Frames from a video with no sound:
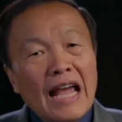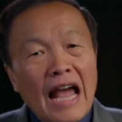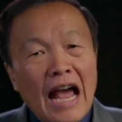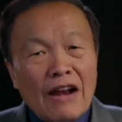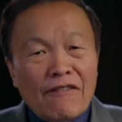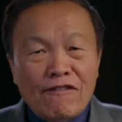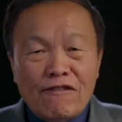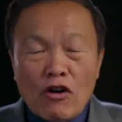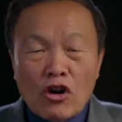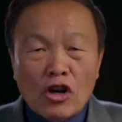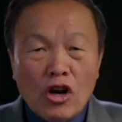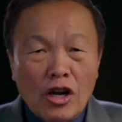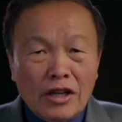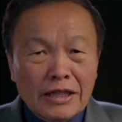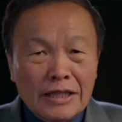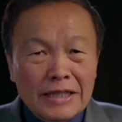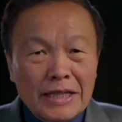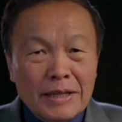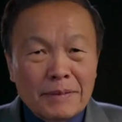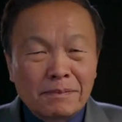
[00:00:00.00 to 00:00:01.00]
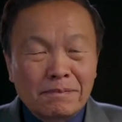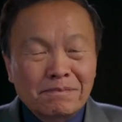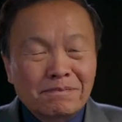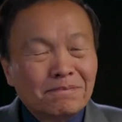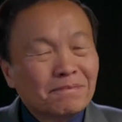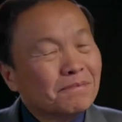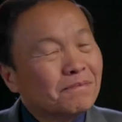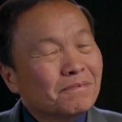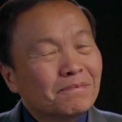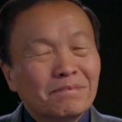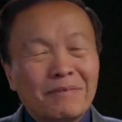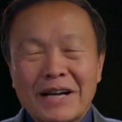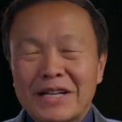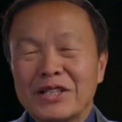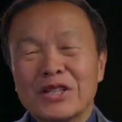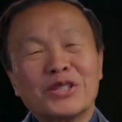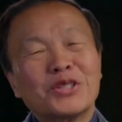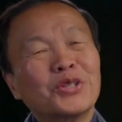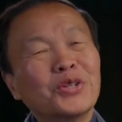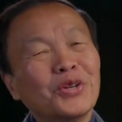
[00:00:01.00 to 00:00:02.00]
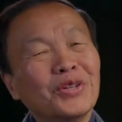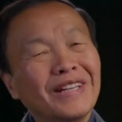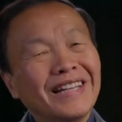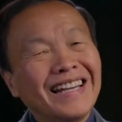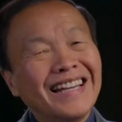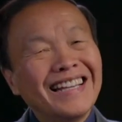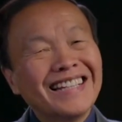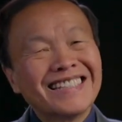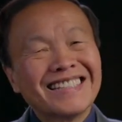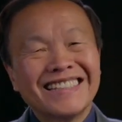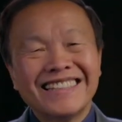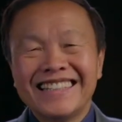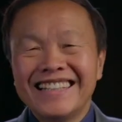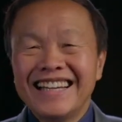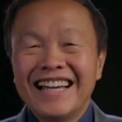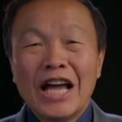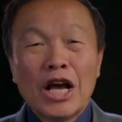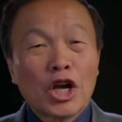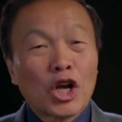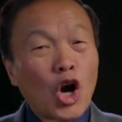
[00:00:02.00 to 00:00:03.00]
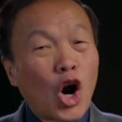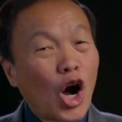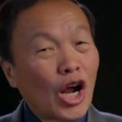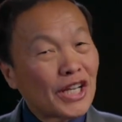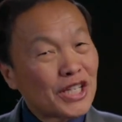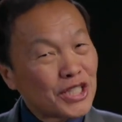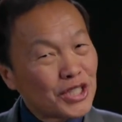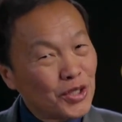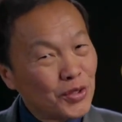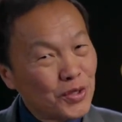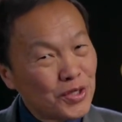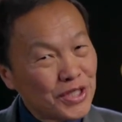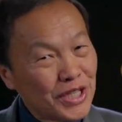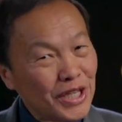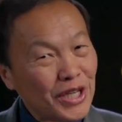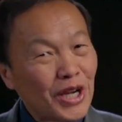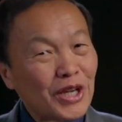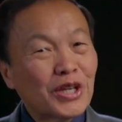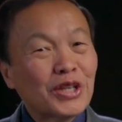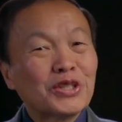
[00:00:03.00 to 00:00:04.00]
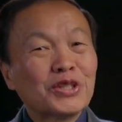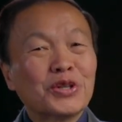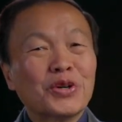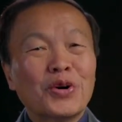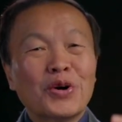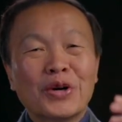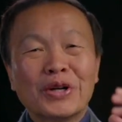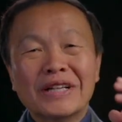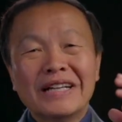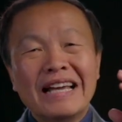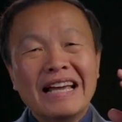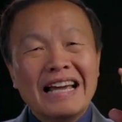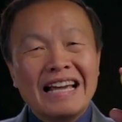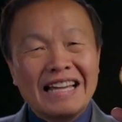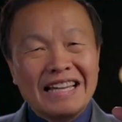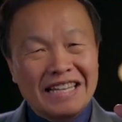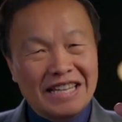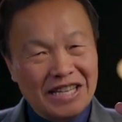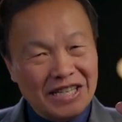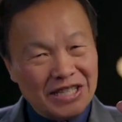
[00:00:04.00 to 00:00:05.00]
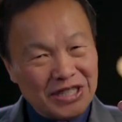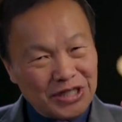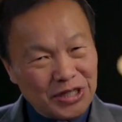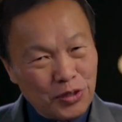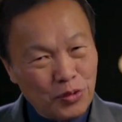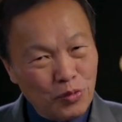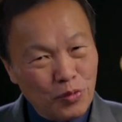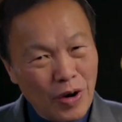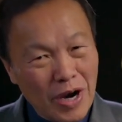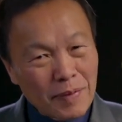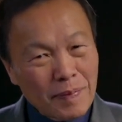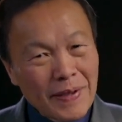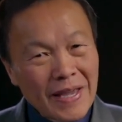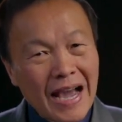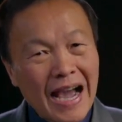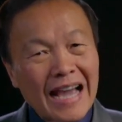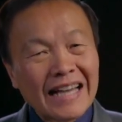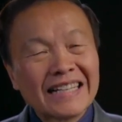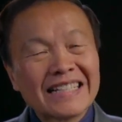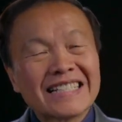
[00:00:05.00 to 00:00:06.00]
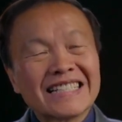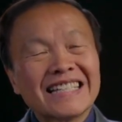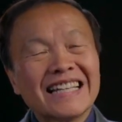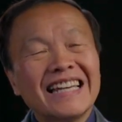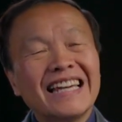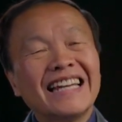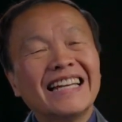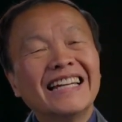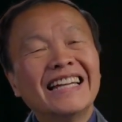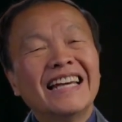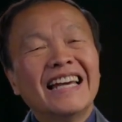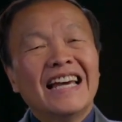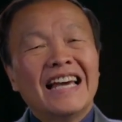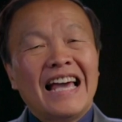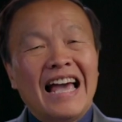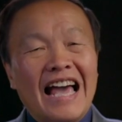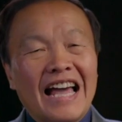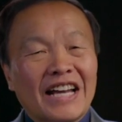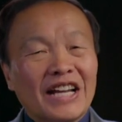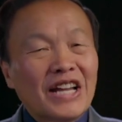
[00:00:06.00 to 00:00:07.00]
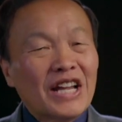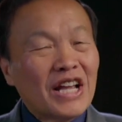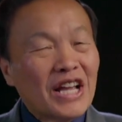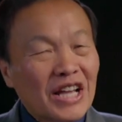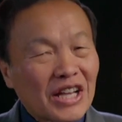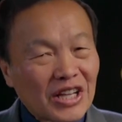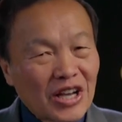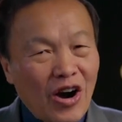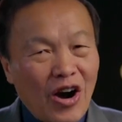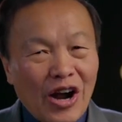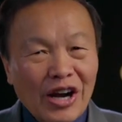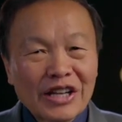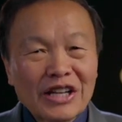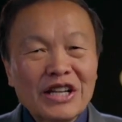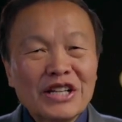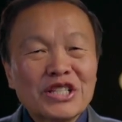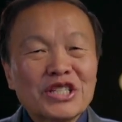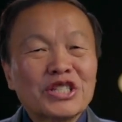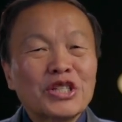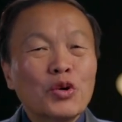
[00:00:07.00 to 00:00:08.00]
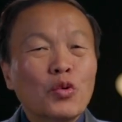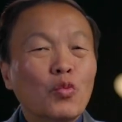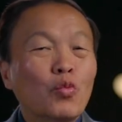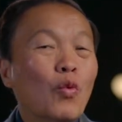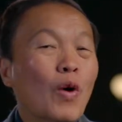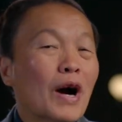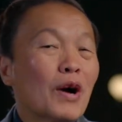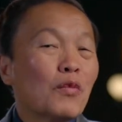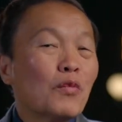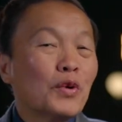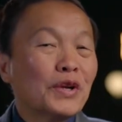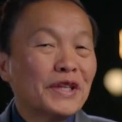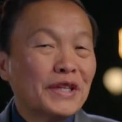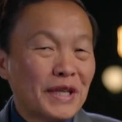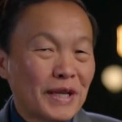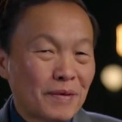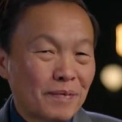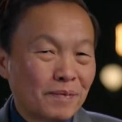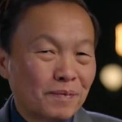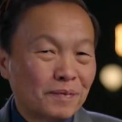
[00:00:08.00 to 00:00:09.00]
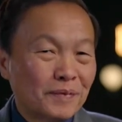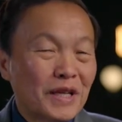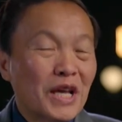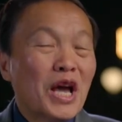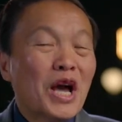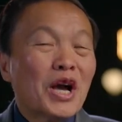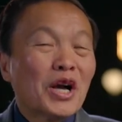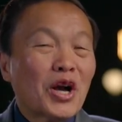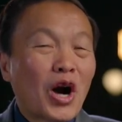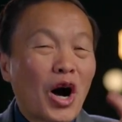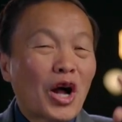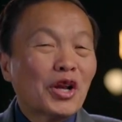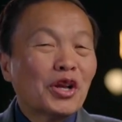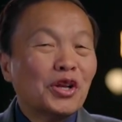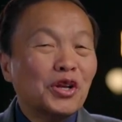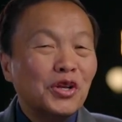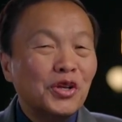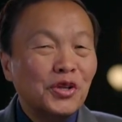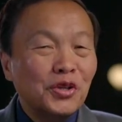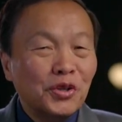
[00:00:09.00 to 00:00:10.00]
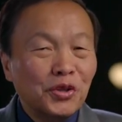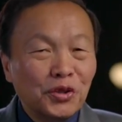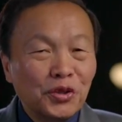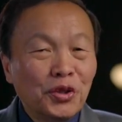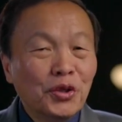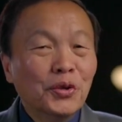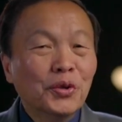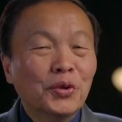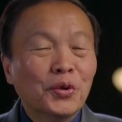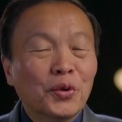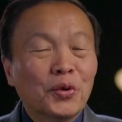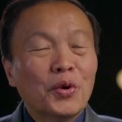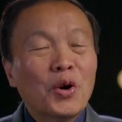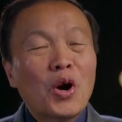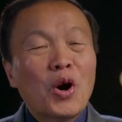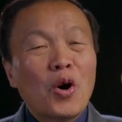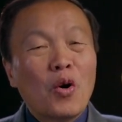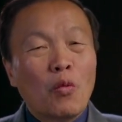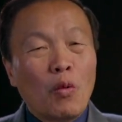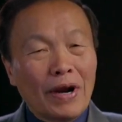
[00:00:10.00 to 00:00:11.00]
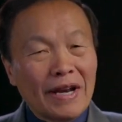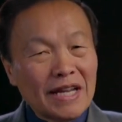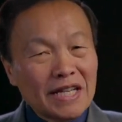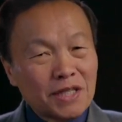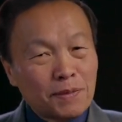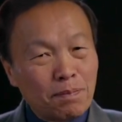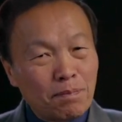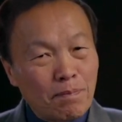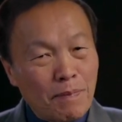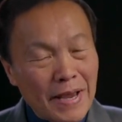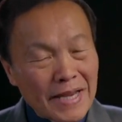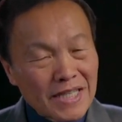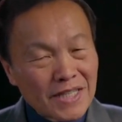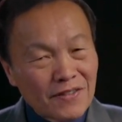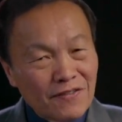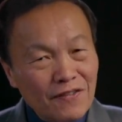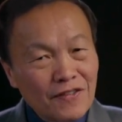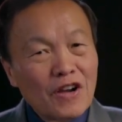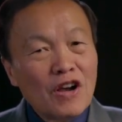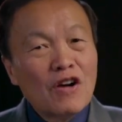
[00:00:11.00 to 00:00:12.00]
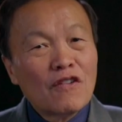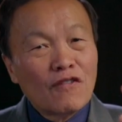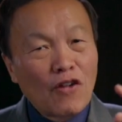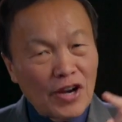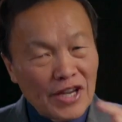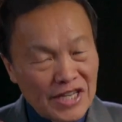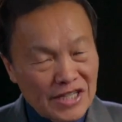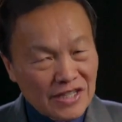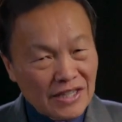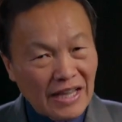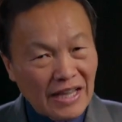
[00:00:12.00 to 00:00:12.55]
had forgotten him. But the truth is, God still sits on the throne. He still works behind the scene, and God still works with him. God knew what is best for his